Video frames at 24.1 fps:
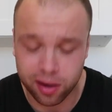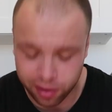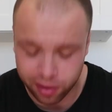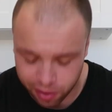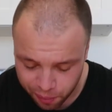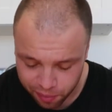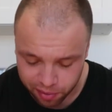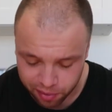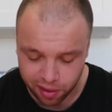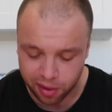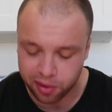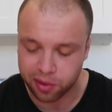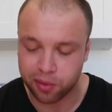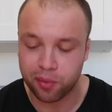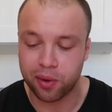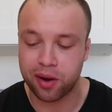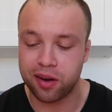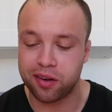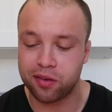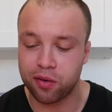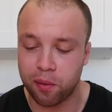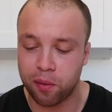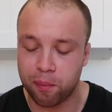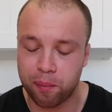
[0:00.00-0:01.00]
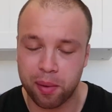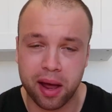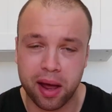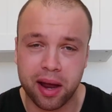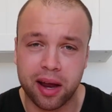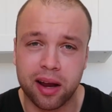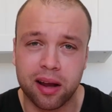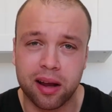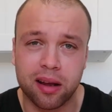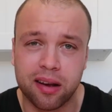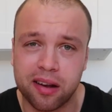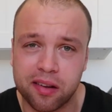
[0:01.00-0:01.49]
I don't do any sort of
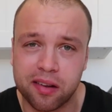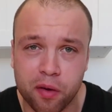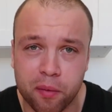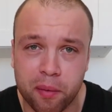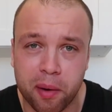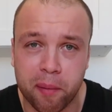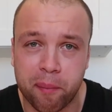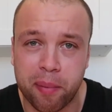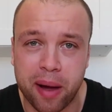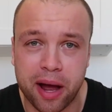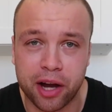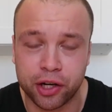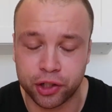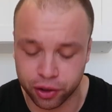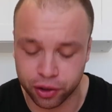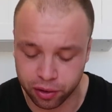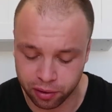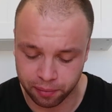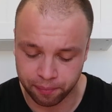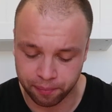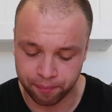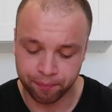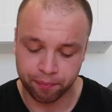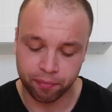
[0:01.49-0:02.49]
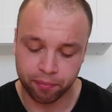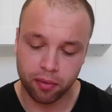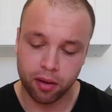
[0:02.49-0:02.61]
baking, it's not my passion.